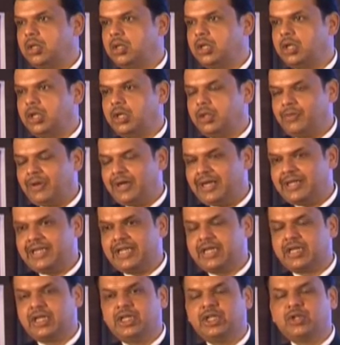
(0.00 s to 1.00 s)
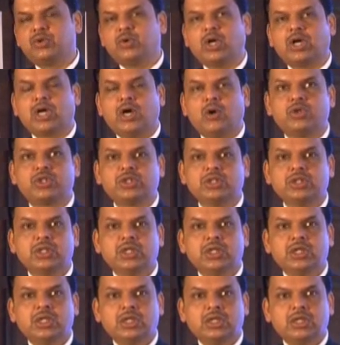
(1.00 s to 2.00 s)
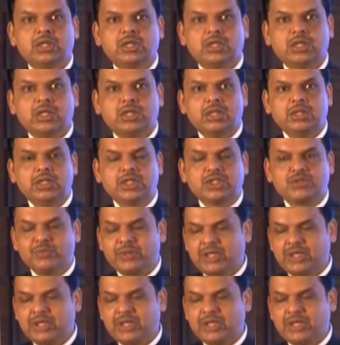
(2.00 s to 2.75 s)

and taken into account this